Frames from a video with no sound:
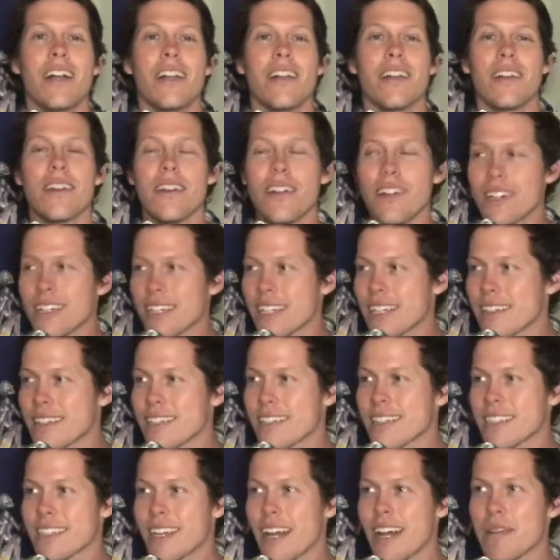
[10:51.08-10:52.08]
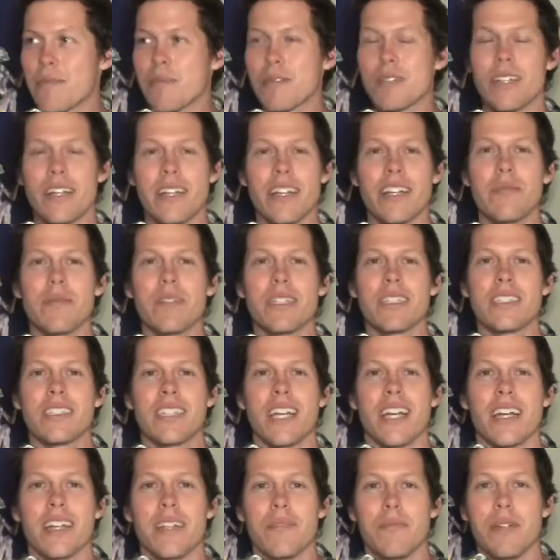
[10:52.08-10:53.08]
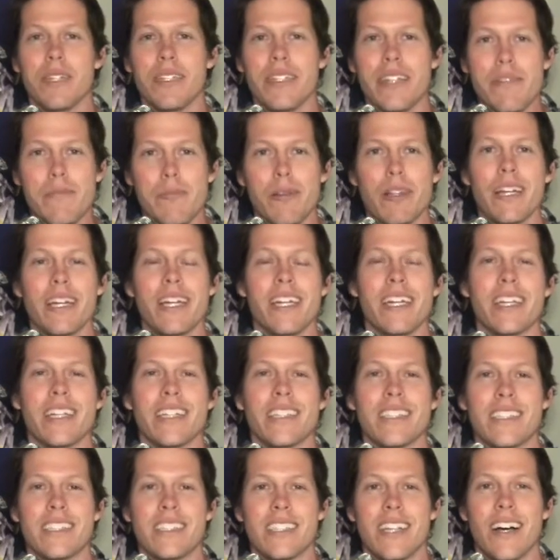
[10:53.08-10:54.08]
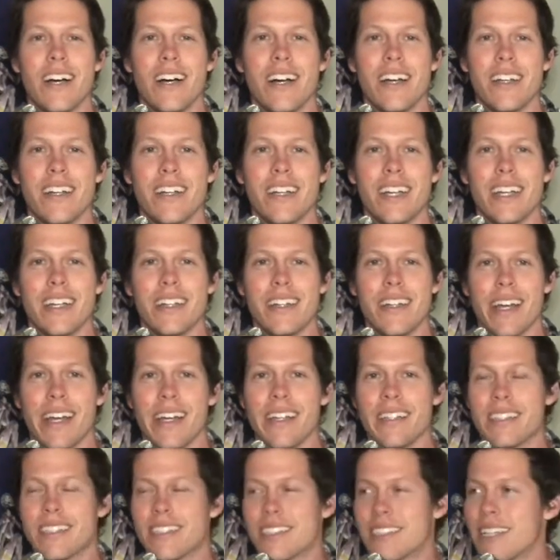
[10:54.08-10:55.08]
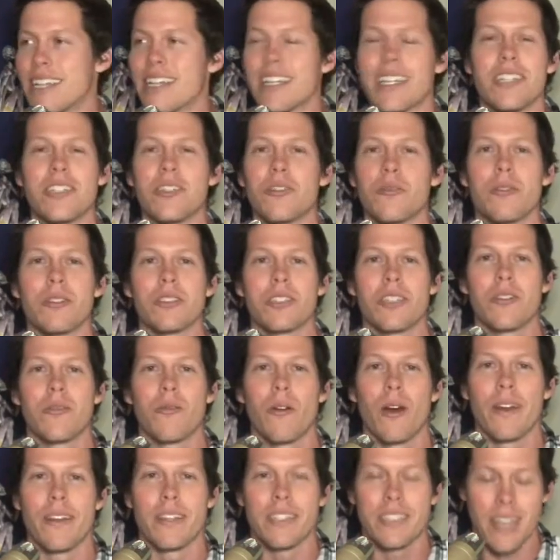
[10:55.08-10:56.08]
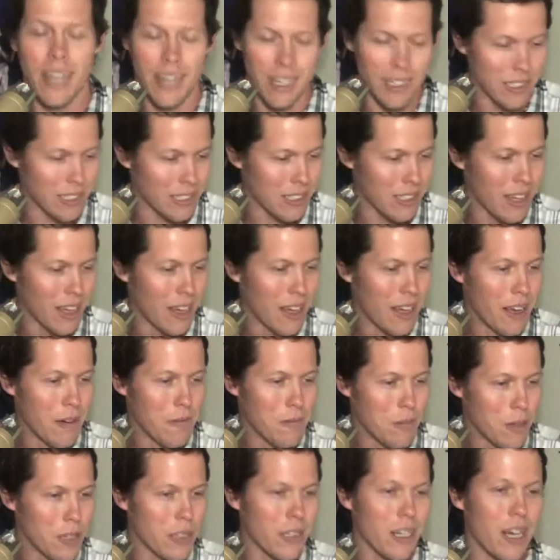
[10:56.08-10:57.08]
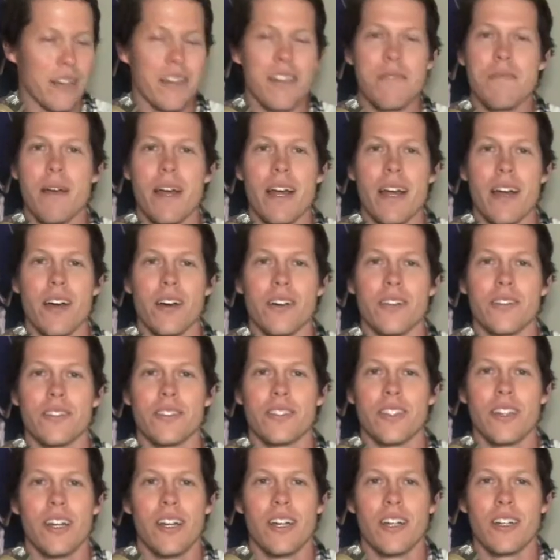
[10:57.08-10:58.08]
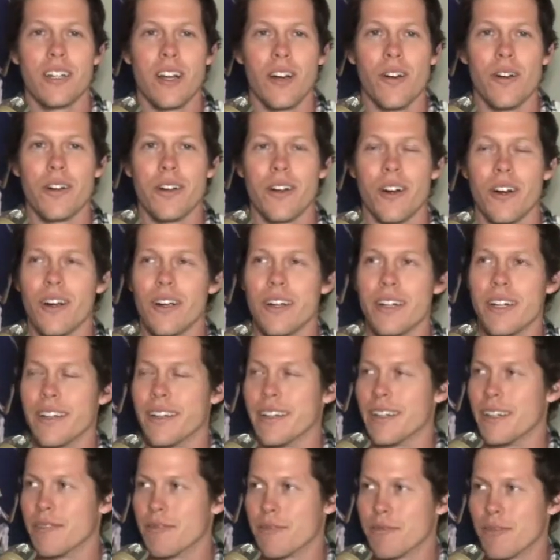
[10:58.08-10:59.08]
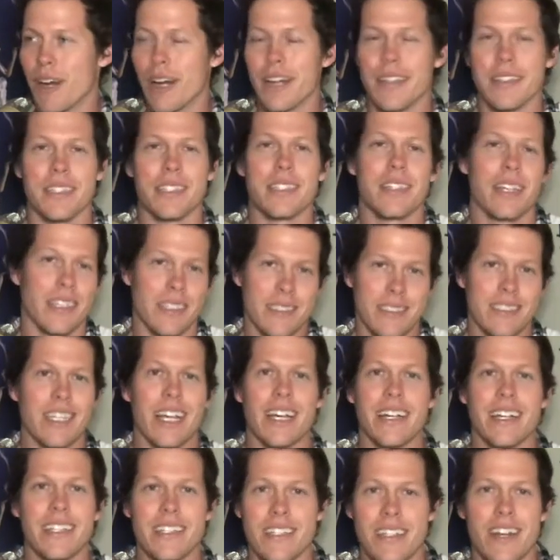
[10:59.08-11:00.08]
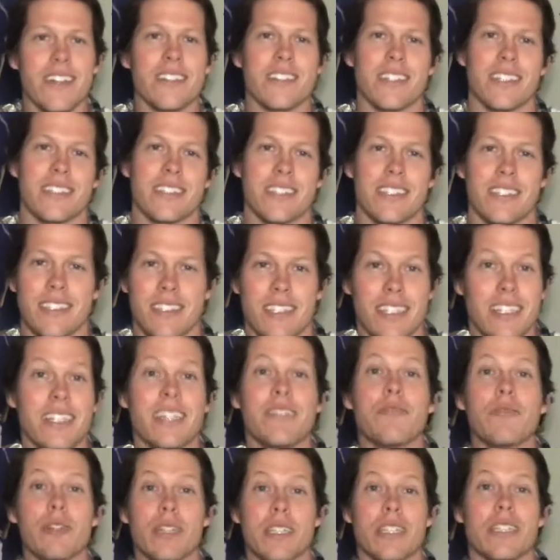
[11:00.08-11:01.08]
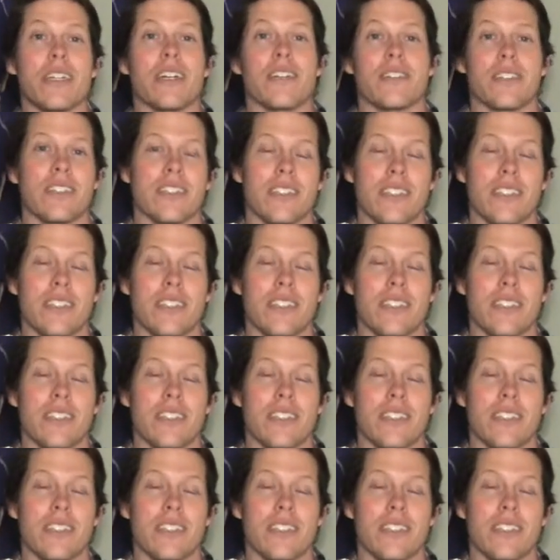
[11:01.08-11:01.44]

Look at this guy pretending to be Santa, manipulating his son in a sick and twisted way. This guy's putting on the pounds, going hard, and then finally, like, Santa does exist. He really does.